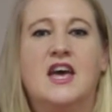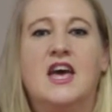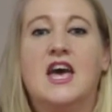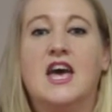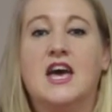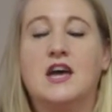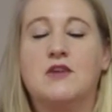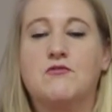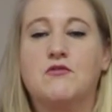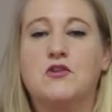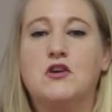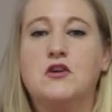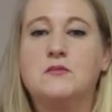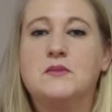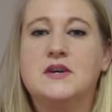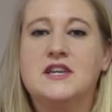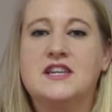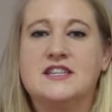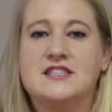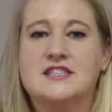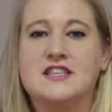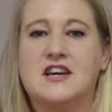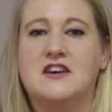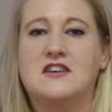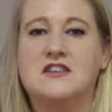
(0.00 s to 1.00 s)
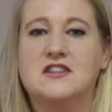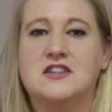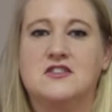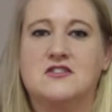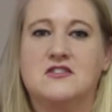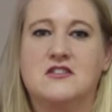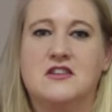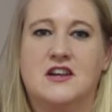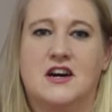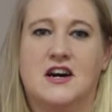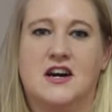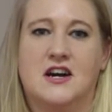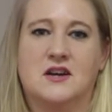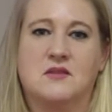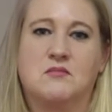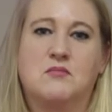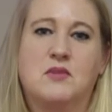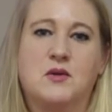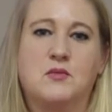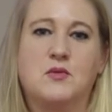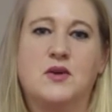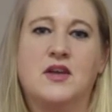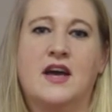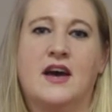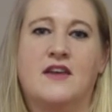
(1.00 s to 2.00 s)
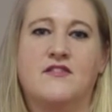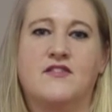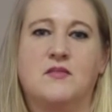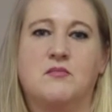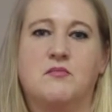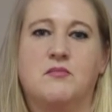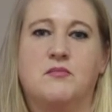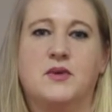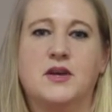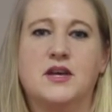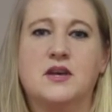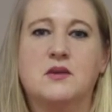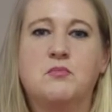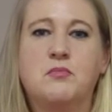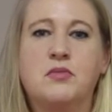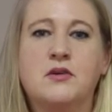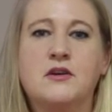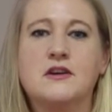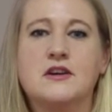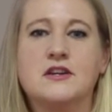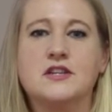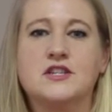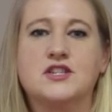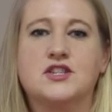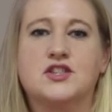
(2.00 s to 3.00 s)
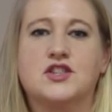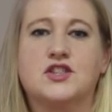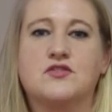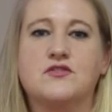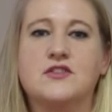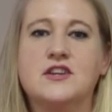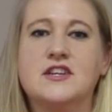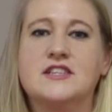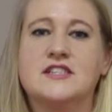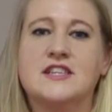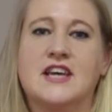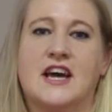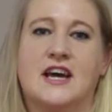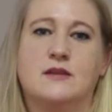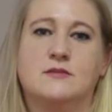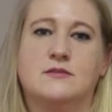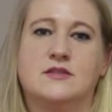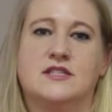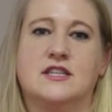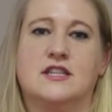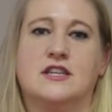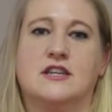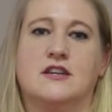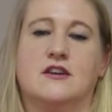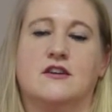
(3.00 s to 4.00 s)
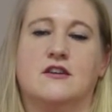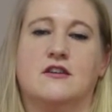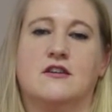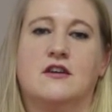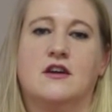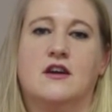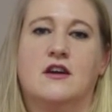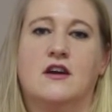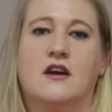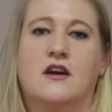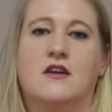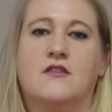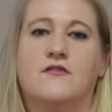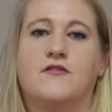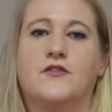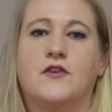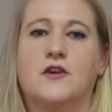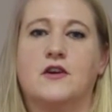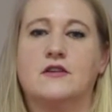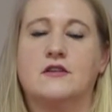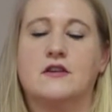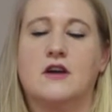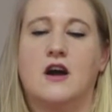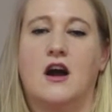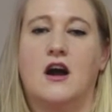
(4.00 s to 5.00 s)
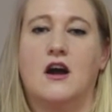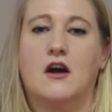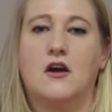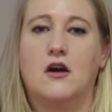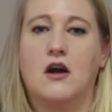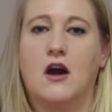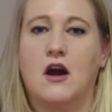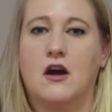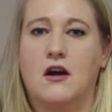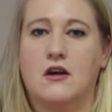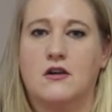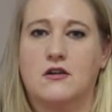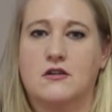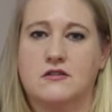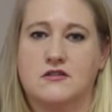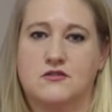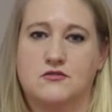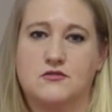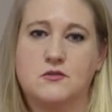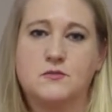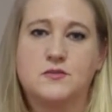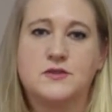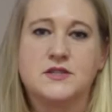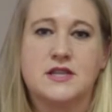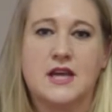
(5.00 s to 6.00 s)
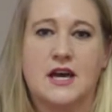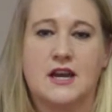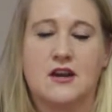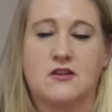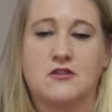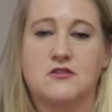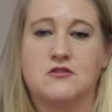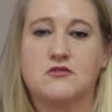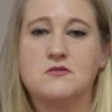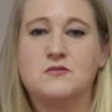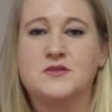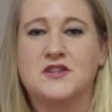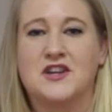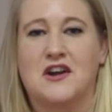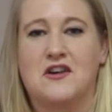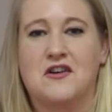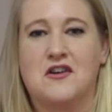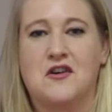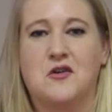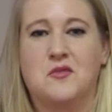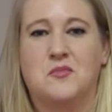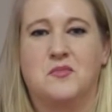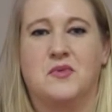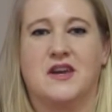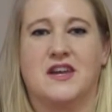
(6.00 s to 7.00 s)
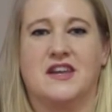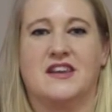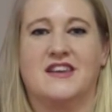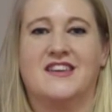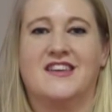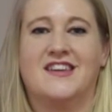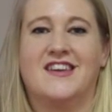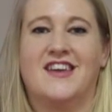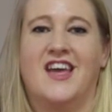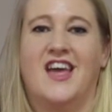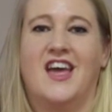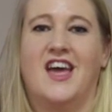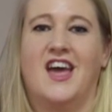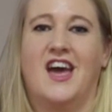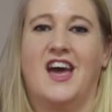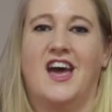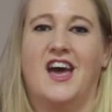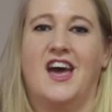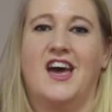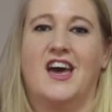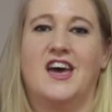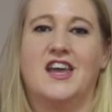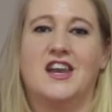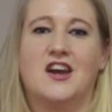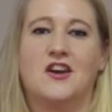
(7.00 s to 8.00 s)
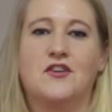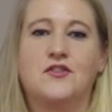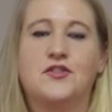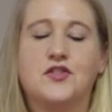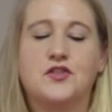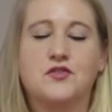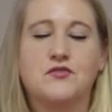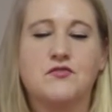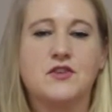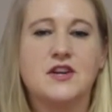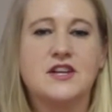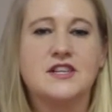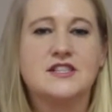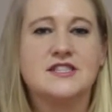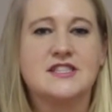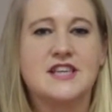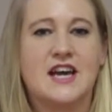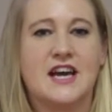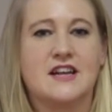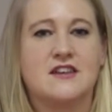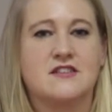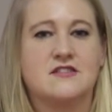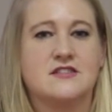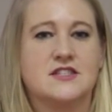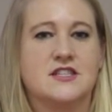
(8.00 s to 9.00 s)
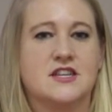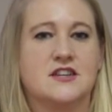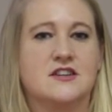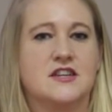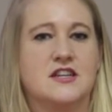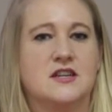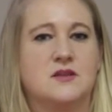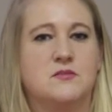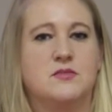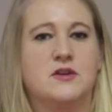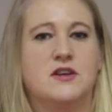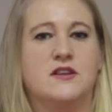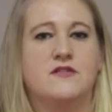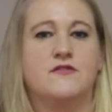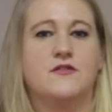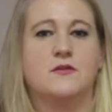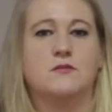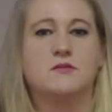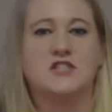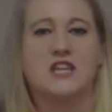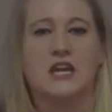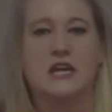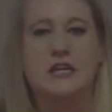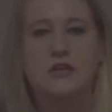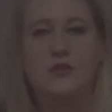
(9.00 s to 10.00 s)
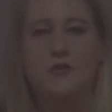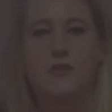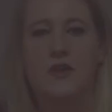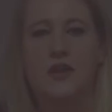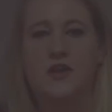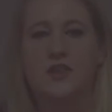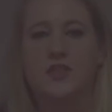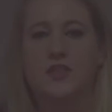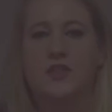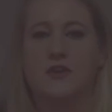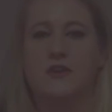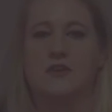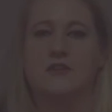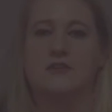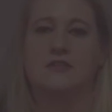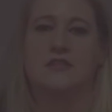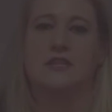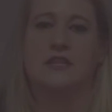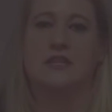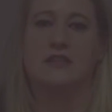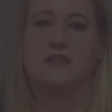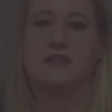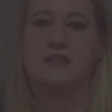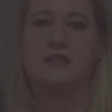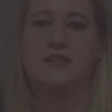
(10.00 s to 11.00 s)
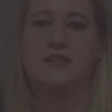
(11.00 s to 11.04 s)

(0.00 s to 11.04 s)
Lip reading: Enrollment is all year long, but we have a big push 3 times a year for our groups are open. And our 3 cycles are going to be from January 13th